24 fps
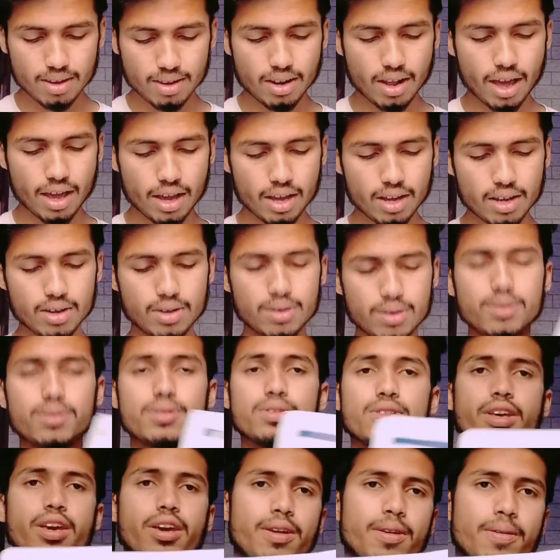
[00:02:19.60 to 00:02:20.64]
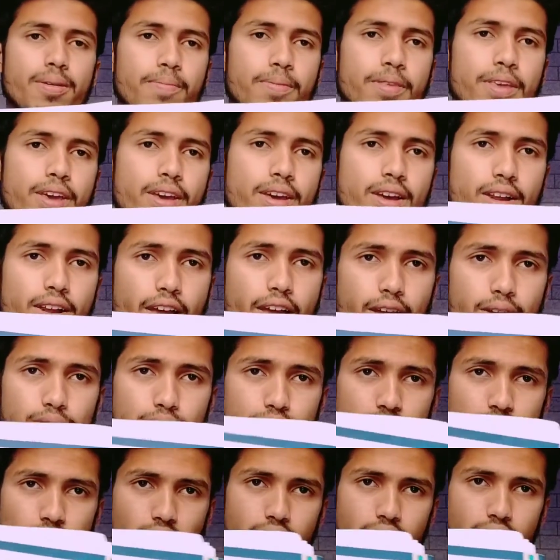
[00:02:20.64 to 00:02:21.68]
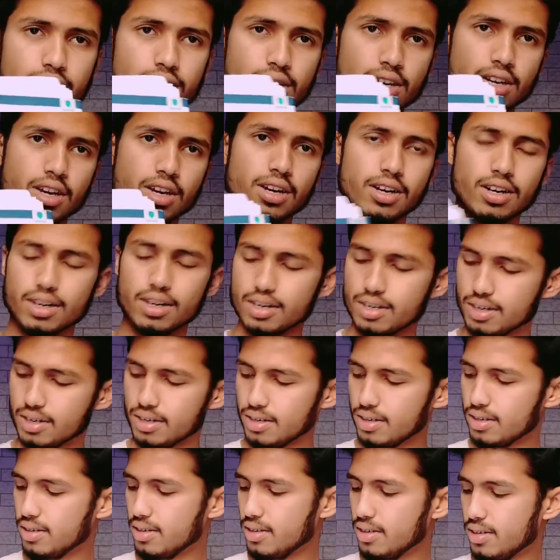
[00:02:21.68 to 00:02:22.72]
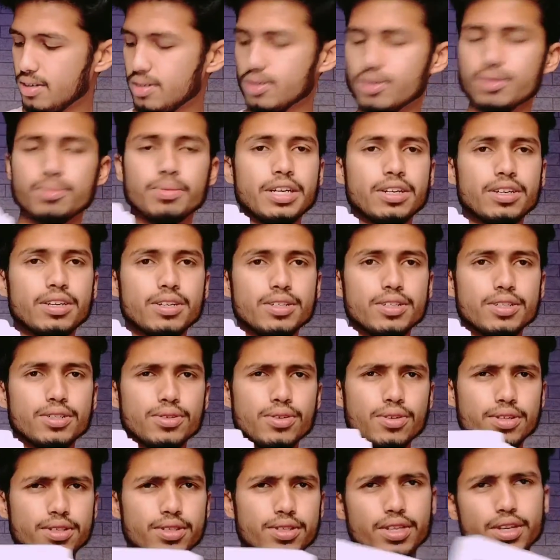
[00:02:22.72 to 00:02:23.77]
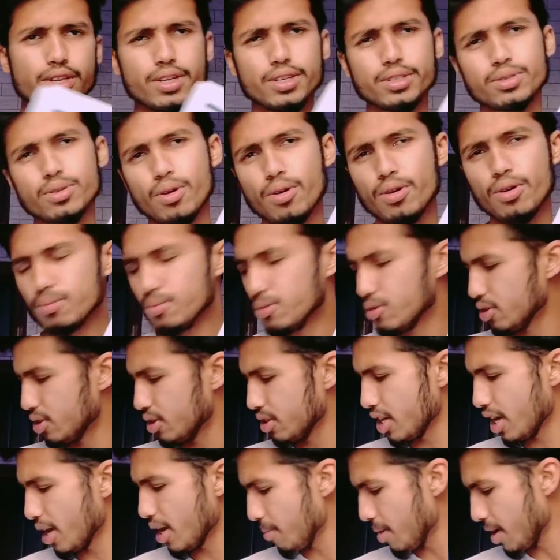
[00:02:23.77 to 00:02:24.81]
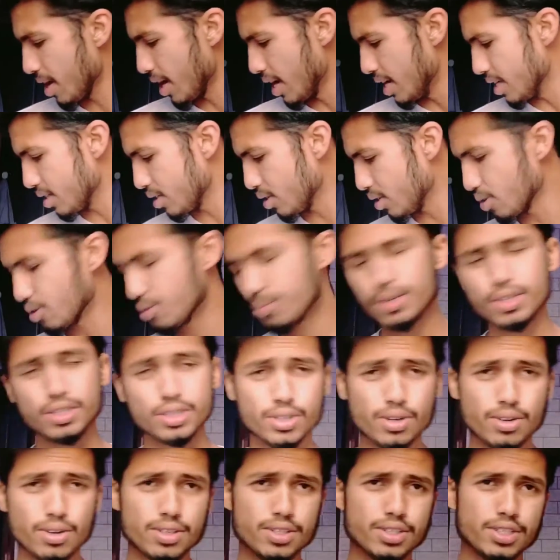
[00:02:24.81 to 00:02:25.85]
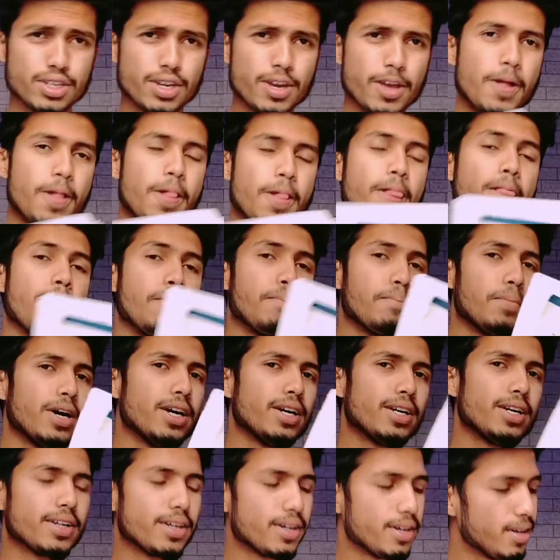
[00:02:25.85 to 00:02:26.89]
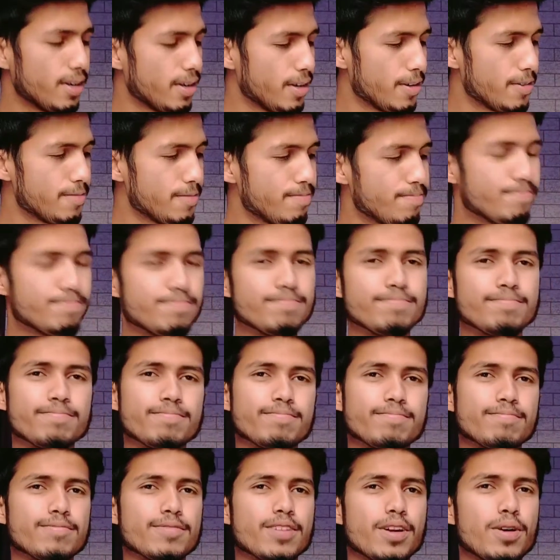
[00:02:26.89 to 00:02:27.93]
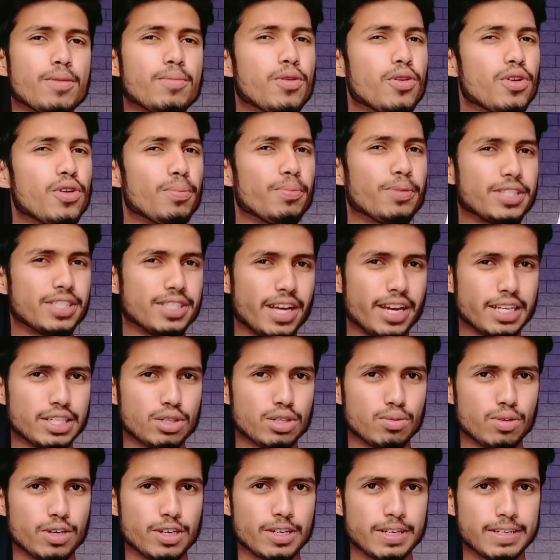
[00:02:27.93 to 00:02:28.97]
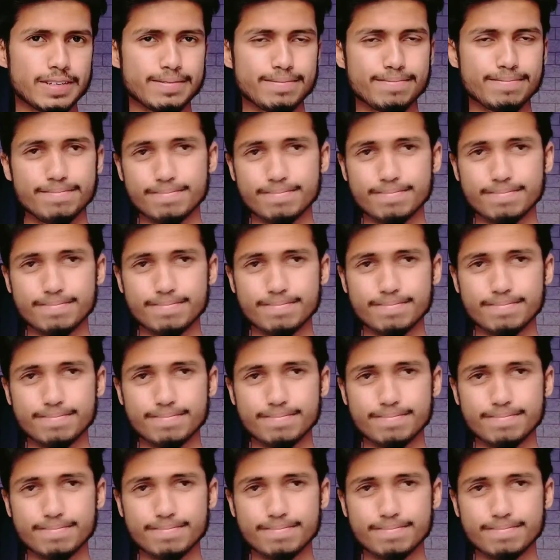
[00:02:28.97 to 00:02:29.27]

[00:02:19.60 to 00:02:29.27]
Laiq Hussain. Laiq Hussain, uh, numerical histology, it's almost same as the human histology, but um, a more precise one.